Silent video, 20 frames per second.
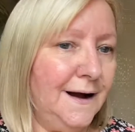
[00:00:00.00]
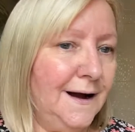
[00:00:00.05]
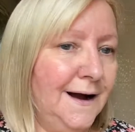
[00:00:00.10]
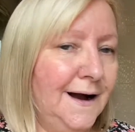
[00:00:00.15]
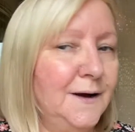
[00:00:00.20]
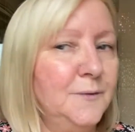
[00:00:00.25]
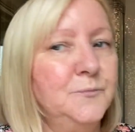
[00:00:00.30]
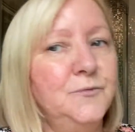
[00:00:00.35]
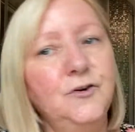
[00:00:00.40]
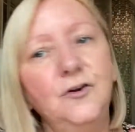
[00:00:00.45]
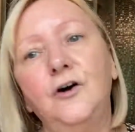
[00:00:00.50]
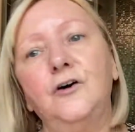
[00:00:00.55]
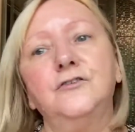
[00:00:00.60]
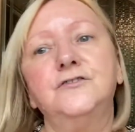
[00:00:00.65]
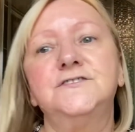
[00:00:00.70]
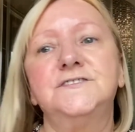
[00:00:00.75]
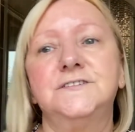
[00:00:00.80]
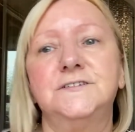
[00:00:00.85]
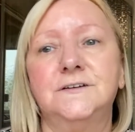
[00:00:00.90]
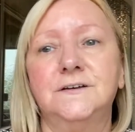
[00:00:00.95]
I'm
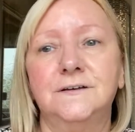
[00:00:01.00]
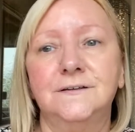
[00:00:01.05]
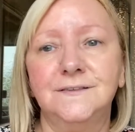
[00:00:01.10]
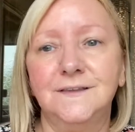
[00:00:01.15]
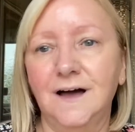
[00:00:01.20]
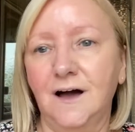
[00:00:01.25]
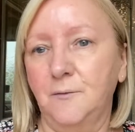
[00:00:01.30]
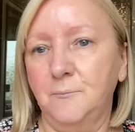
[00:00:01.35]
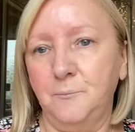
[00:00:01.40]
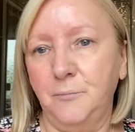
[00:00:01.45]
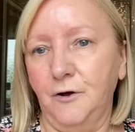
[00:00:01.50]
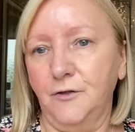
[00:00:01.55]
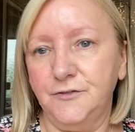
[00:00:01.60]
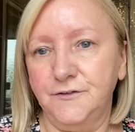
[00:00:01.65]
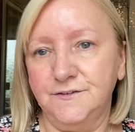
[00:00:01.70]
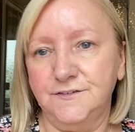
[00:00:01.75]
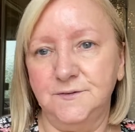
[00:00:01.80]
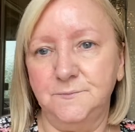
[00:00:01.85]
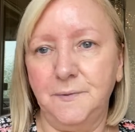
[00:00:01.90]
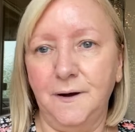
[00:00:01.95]
not that
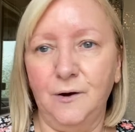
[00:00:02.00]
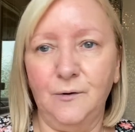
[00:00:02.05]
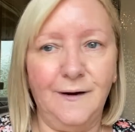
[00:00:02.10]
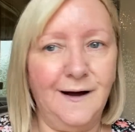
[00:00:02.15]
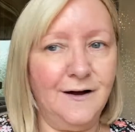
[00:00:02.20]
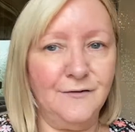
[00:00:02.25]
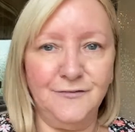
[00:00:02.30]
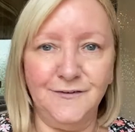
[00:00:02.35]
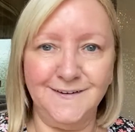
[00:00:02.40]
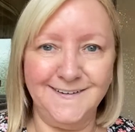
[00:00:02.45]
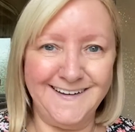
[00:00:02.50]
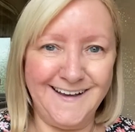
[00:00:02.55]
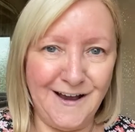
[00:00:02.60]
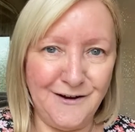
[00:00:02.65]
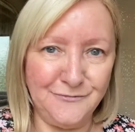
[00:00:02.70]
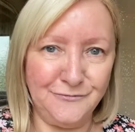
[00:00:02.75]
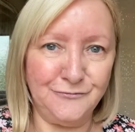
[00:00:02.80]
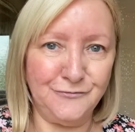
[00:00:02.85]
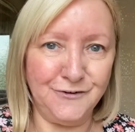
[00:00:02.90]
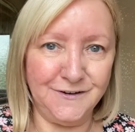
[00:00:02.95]
bothered about having
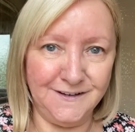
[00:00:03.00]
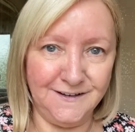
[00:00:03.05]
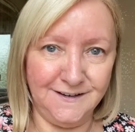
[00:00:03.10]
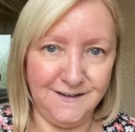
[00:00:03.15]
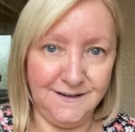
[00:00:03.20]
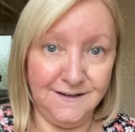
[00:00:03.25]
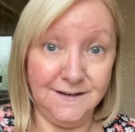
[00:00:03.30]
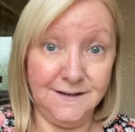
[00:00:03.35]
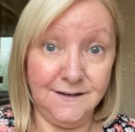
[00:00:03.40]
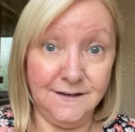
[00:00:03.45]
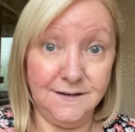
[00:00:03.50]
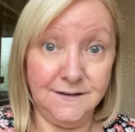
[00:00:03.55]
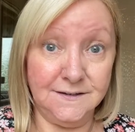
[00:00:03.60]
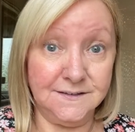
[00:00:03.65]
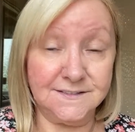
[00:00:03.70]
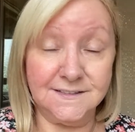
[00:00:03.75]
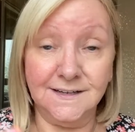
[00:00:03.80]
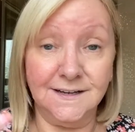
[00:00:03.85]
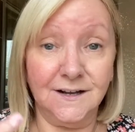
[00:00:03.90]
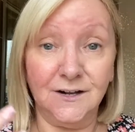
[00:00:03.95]
every
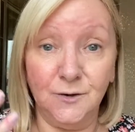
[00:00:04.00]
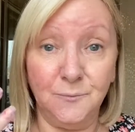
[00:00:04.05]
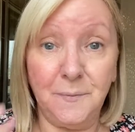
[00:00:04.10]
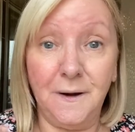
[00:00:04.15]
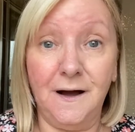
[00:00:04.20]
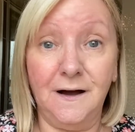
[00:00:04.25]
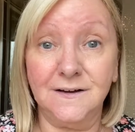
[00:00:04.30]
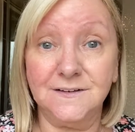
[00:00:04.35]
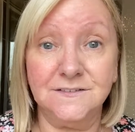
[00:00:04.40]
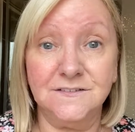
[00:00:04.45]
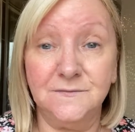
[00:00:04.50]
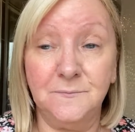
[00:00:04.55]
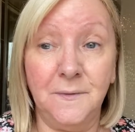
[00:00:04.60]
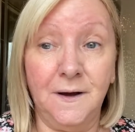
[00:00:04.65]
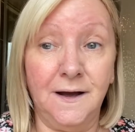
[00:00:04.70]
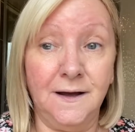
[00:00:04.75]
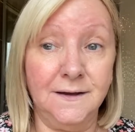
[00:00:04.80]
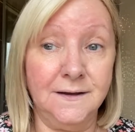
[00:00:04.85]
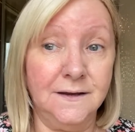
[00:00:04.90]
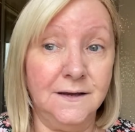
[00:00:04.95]
single part of
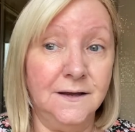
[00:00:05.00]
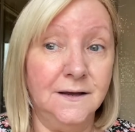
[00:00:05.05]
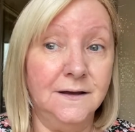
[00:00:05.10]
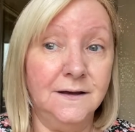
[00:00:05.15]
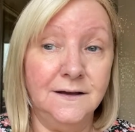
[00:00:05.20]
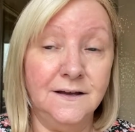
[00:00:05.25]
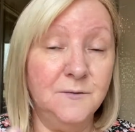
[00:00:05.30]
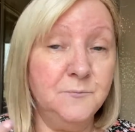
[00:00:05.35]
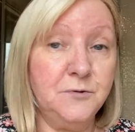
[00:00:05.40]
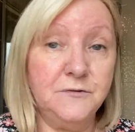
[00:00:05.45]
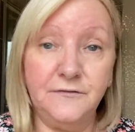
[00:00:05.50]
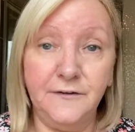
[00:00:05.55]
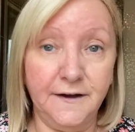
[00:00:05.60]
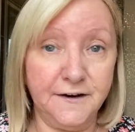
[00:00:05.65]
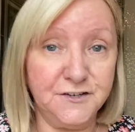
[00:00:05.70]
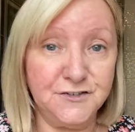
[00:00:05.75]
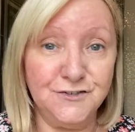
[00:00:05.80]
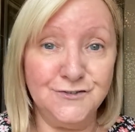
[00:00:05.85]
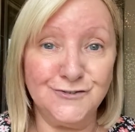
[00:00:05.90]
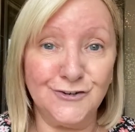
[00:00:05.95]
my
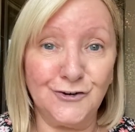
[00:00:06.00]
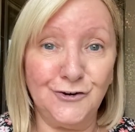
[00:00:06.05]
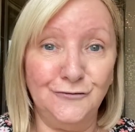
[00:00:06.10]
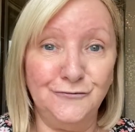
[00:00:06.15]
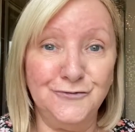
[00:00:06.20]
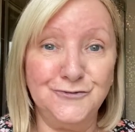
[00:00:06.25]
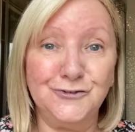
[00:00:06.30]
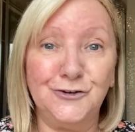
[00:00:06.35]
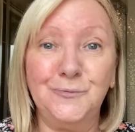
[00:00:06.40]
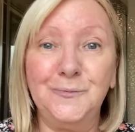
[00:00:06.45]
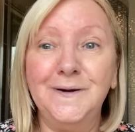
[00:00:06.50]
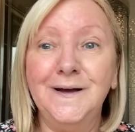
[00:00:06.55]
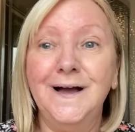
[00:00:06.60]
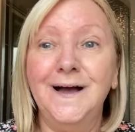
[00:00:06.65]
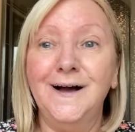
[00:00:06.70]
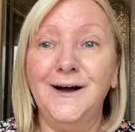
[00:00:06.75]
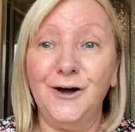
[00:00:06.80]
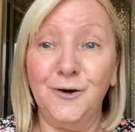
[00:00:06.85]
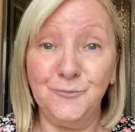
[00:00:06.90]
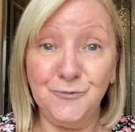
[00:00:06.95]
imperfections covered up.
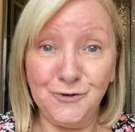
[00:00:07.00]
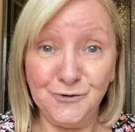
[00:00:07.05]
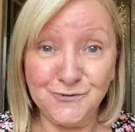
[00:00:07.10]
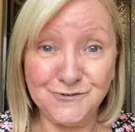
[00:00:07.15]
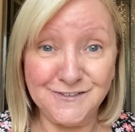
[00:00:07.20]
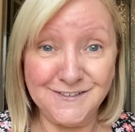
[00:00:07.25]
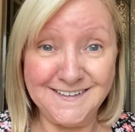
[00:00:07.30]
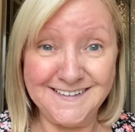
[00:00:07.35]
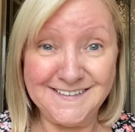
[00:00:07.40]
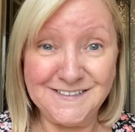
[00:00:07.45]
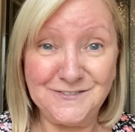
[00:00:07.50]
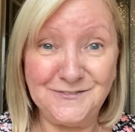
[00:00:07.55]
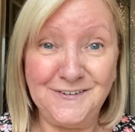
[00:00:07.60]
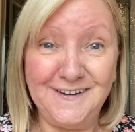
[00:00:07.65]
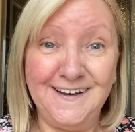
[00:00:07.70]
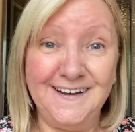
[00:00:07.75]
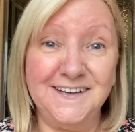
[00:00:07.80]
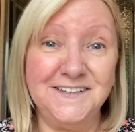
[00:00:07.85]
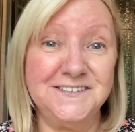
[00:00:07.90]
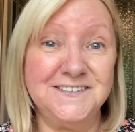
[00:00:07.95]
I'm used to this
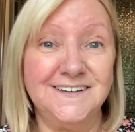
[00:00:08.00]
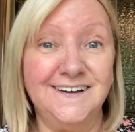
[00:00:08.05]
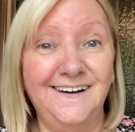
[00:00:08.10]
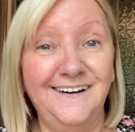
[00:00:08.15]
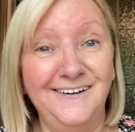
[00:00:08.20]
face.